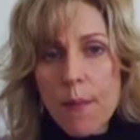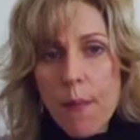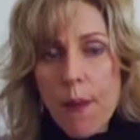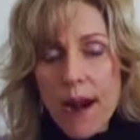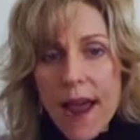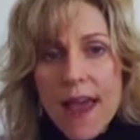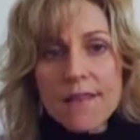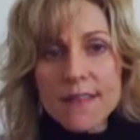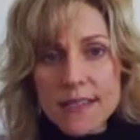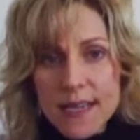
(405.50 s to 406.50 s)
But I have
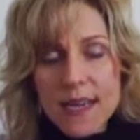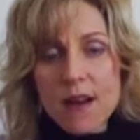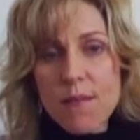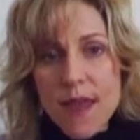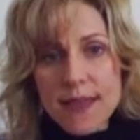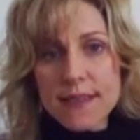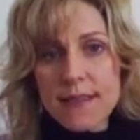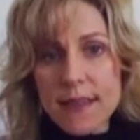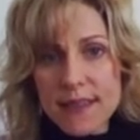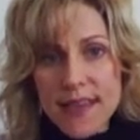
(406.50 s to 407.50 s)
seen amazing
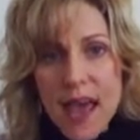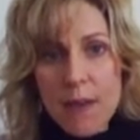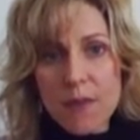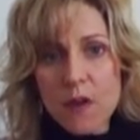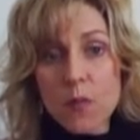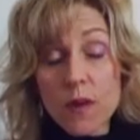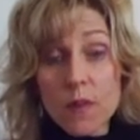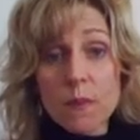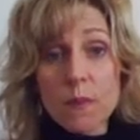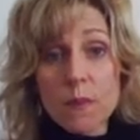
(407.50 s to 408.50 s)
things happen with
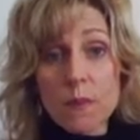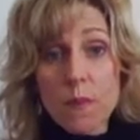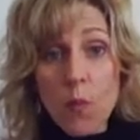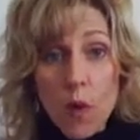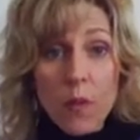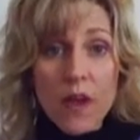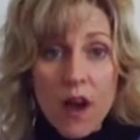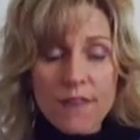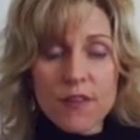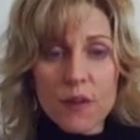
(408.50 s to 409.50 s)
what we
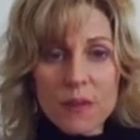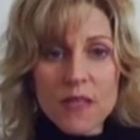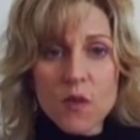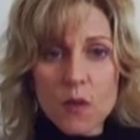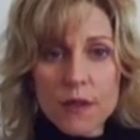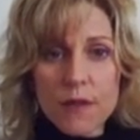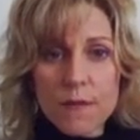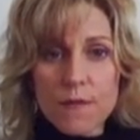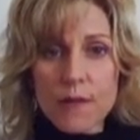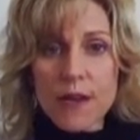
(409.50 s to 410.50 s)
offer and Be Totally
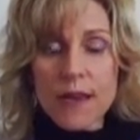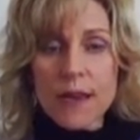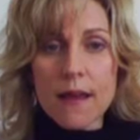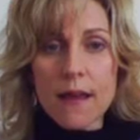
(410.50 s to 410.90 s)
Free.